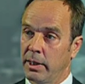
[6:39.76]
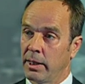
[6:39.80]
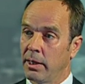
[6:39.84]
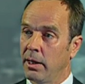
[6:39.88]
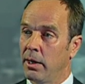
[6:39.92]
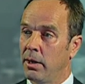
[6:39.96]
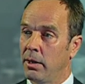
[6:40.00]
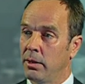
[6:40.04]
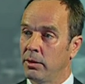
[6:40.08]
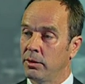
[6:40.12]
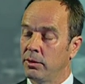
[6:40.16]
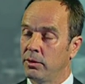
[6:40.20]

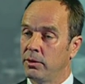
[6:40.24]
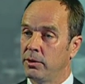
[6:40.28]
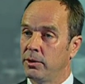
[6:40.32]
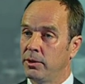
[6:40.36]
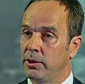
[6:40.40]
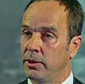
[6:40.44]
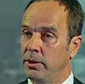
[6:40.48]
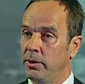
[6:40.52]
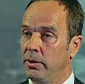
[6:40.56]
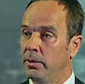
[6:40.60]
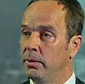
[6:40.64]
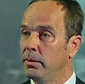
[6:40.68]
regard
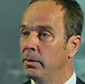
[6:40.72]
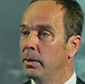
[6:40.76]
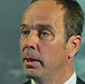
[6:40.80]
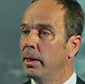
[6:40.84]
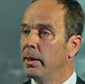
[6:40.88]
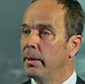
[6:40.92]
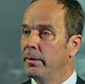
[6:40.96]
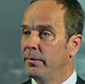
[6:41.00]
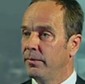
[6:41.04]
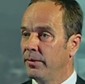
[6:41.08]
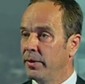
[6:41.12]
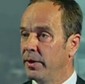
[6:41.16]
to
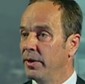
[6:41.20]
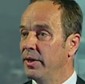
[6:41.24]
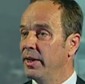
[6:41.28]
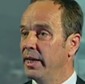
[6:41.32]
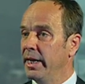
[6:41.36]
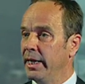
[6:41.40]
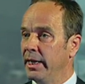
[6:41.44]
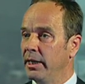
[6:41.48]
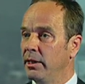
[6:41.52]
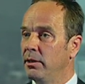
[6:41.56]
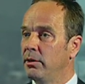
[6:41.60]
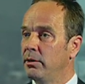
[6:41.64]
the
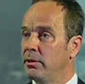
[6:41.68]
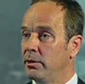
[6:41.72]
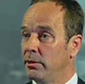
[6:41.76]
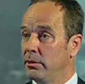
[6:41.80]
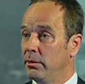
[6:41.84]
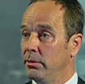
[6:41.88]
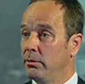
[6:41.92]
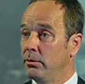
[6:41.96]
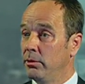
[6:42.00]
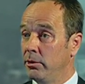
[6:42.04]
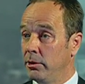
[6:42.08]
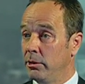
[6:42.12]
need
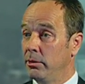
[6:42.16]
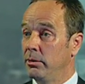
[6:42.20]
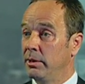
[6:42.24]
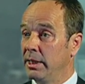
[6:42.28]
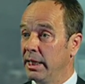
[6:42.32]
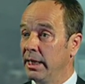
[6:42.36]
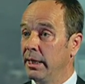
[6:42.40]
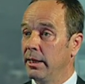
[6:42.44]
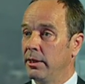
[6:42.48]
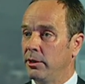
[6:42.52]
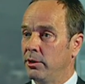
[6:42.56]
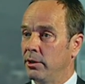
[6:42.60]
to due
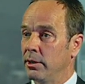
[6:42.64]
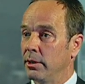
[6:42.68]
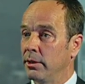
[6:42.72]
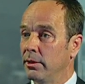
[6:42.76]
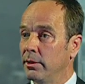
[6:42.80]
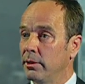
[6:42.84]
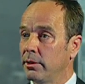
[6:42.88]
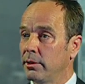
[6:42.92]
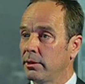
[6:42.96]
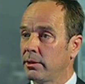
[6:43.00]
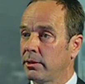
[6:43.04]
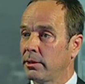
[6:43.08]

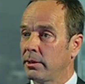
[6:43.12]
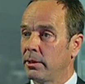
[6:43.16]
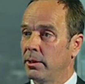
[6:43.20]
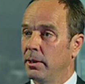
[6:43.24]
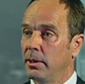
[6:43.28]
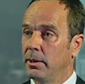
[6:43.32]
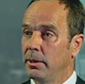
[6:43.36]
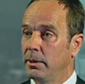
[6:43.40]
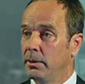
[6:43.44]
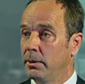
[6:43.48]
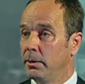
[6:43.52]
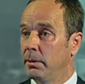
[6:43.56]
diligence
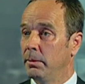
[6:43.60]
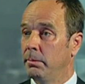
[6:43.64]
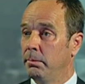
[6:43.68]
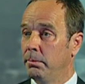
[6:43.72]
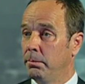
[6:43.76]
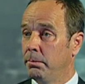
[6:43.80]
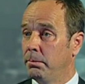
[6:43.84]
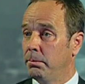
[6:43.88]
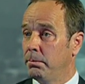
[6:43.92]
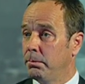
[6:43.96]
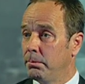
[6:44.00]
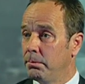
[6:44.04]

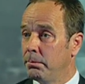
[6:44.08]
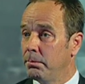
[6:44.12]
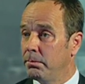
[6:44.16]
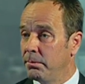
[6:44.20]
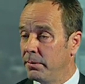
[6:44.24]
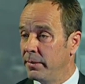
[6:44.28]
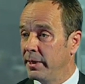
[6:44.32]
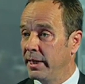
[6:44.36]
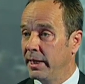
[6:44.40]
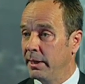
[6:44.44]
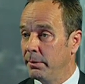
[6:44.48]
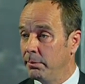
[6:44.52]

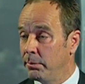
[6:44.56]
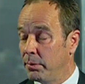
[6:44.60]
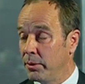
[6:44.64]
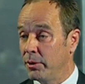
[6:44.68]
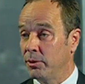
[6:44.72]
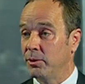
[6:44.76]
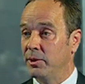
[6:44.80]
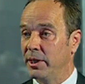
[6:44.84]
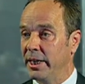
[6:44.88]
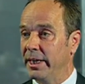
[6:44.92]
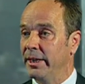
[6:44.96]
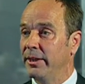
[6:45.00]
the
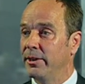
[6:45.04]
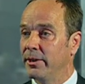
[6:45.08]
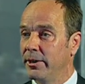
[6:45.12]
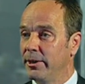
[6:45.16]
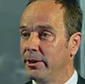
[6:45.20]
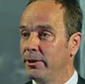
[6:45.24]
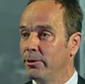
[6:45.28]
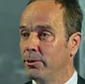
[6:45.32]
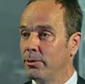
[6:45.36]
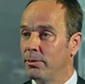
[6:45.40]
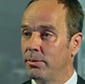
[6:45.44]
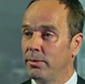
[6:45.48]
body that
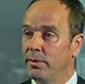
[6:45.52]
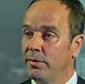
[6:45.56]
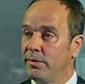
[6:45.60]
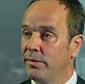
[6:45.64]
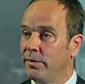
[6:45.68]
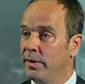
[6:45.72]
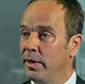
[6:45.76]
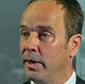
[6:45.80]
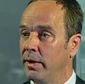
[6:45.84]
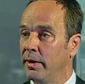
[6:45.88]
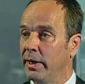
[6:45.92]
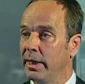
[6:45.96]
you're
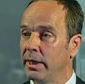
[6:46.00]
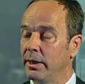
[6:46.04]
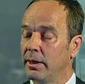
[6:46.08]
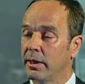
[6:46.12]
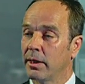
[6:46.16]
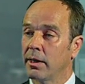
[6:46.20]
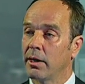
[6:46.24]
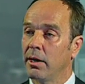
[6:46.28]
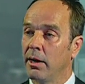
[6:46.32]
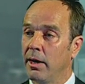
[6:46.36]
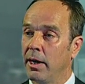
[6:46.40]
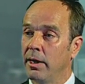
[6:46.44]
referring the
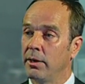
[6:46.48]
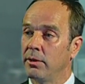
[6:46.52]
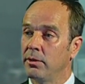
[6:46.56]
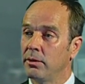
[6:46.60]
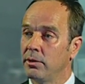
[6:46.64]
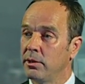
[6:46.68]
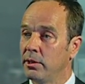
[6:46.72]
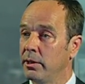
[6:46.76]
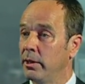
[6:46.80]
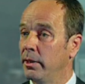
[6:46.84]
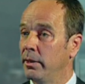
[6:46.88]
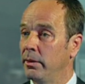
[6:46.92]

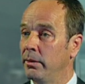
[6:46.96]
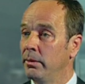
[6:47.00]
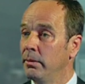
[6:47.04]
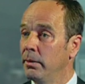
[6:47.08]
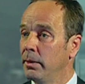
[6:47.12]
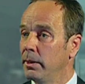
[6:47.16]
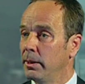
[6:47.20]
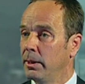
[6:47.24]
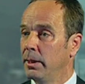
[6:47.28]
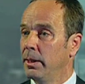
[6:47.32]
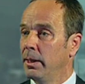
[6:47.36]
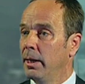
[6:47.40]
client to,
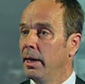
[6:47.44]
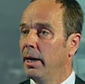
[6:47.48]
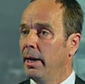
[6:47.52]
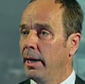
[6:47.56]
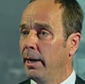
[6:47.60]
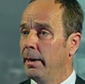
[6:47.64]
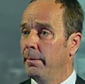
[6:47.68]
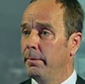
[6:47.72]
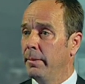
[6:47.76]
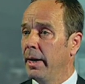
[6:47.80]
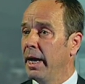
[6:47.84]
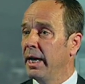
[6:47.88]

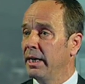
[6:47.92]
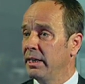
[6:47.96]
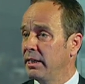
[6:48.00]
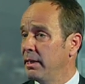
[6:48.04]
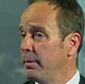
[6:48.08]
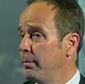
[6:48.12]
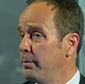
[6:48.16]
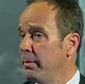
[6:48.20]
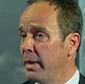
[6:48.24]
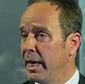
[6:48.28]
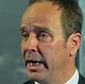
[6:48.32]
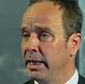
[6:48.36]
and
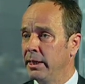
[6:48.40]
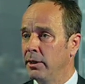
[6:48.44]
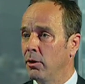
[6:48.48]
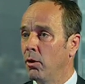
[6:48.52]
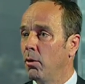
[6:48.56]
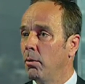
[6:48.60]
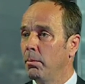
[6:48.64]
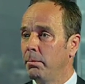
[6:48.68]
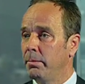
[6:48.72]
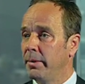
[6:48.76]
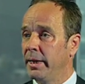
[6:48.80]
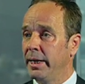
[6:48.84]
it may
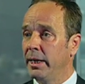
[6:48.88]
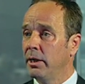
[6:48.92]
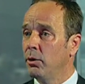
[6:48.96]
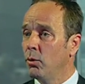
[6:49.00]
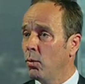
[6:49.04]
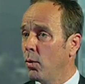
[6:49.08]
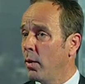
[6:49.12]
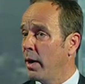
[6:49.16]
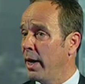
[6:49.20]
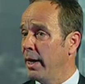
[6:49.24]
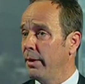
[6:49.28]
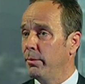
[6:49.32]
not be
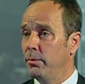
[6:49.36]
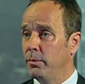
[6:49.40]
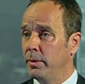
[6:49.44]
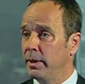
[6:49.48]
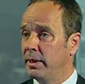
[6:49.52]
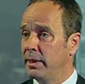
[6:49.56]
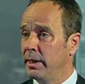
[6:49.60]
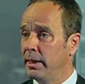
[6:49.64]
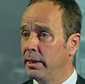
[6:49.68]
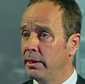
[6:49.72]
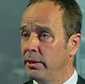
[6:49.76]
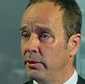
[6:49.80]
quite
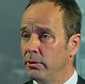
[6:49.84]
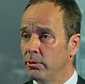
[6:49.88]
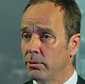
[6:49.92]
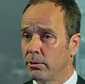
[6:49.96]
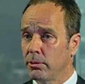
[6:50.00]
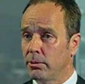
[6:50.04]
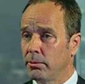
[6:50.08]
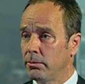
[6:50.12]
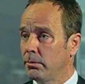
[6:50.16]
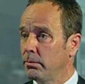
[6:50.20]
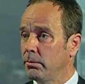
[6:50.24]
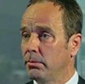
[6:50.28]
within
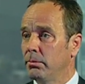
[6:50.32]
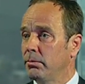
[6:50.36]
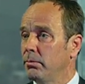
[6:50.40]
your